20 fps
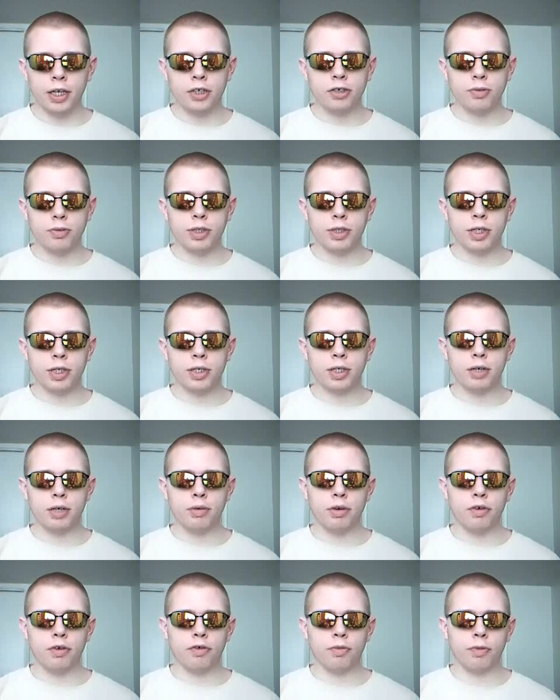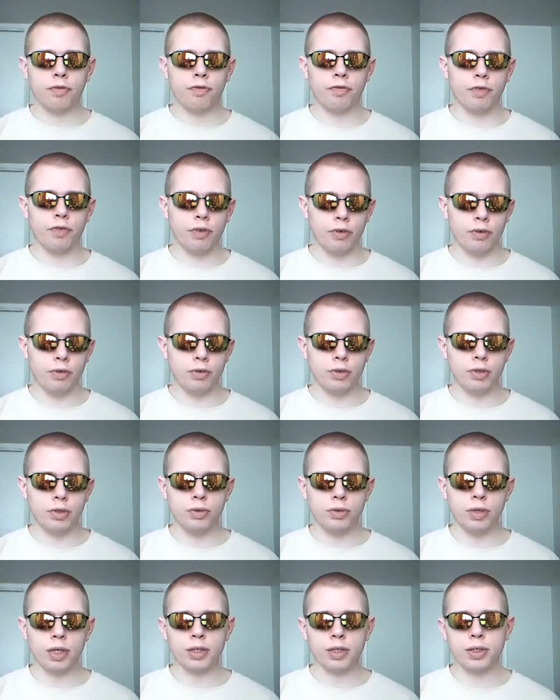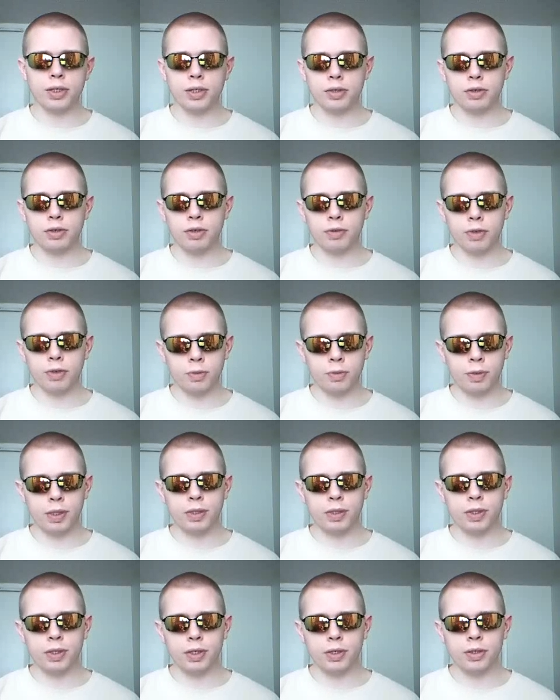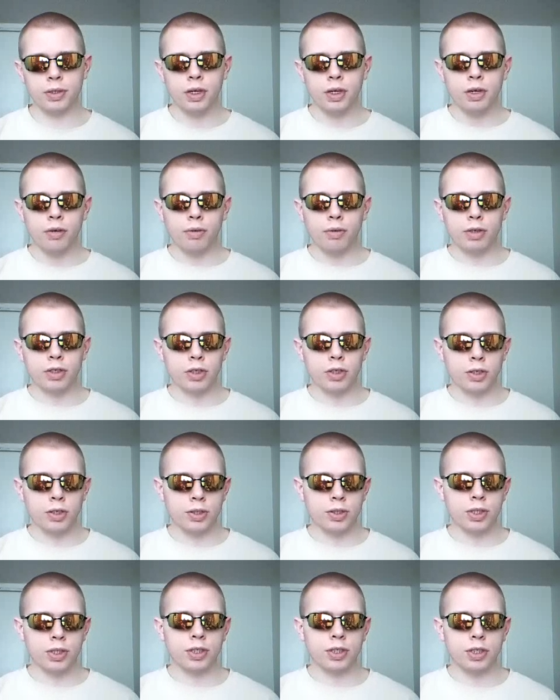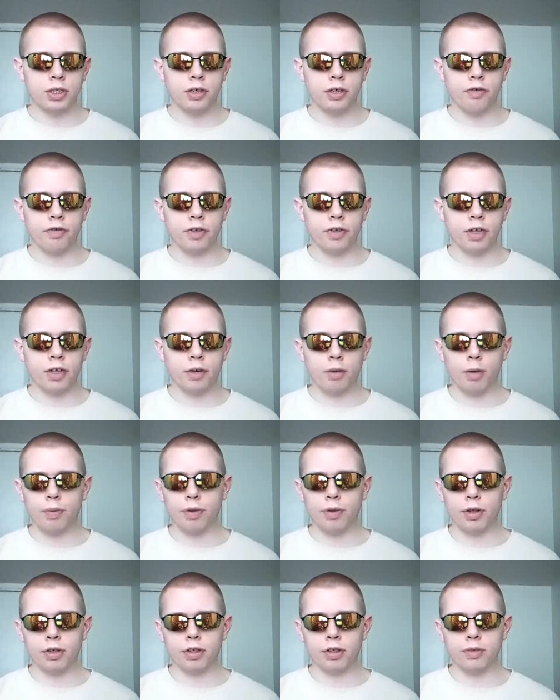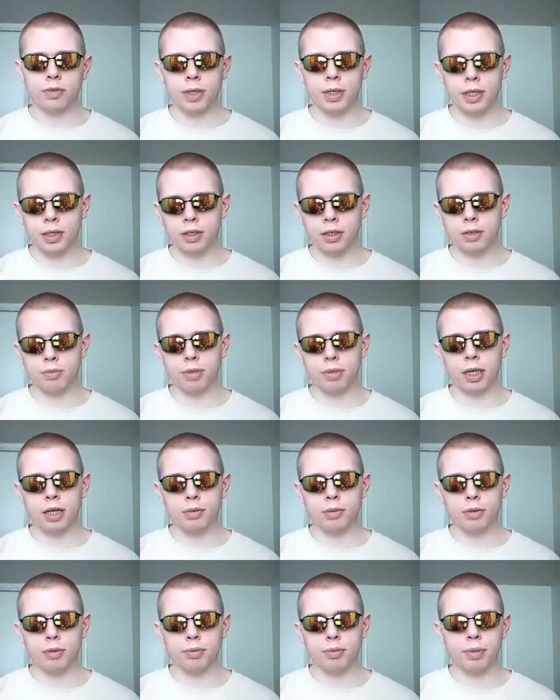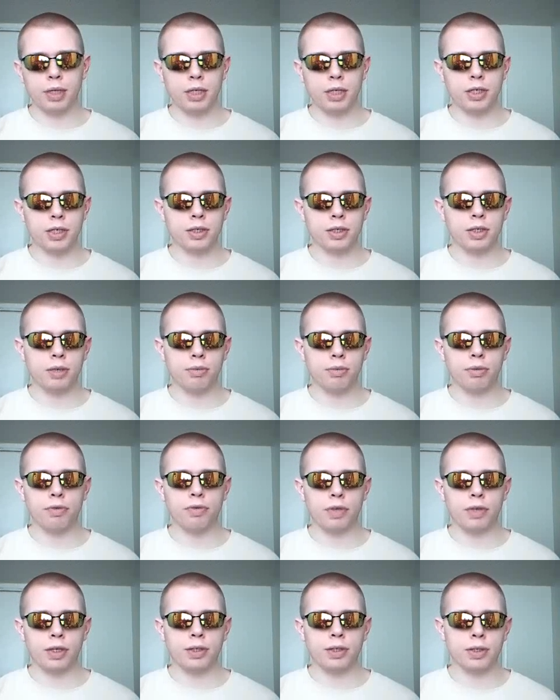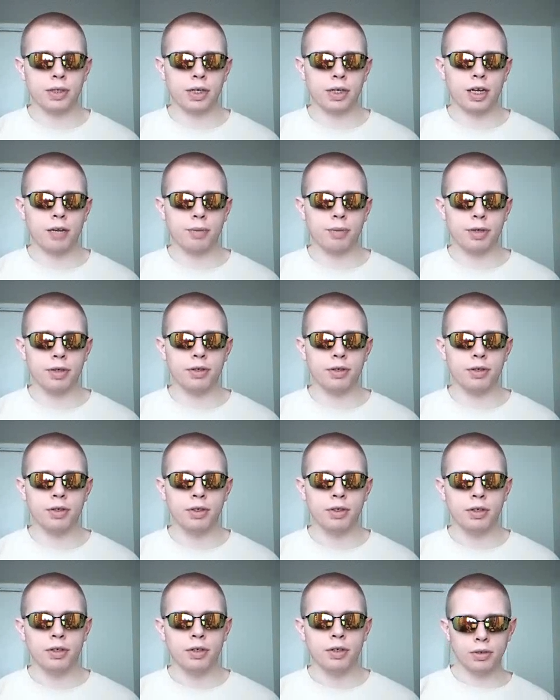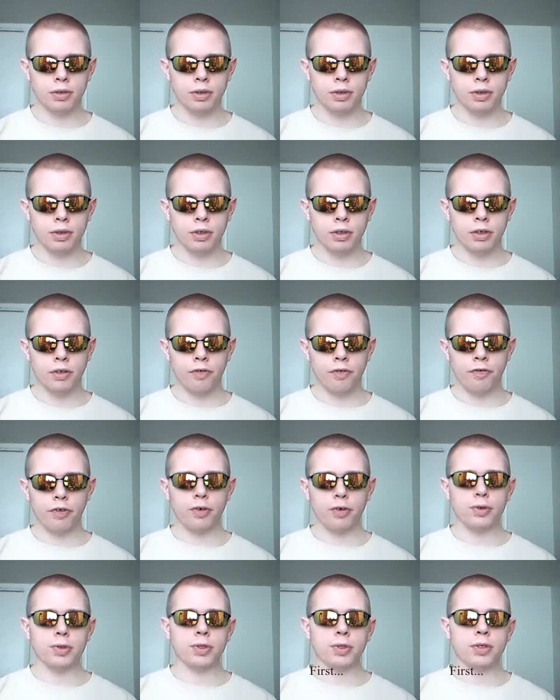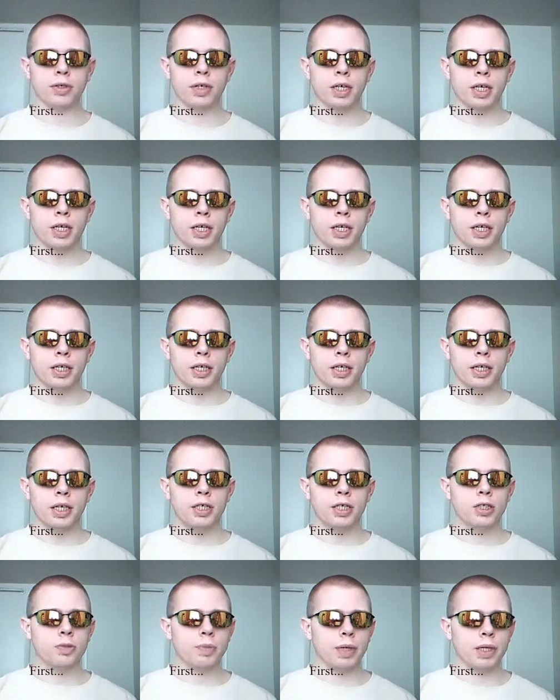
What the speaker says: each of which has anywhere from a few to dozens of different species, which are distinctly different and reproductively incompatible, but each has a number of things in common. First, each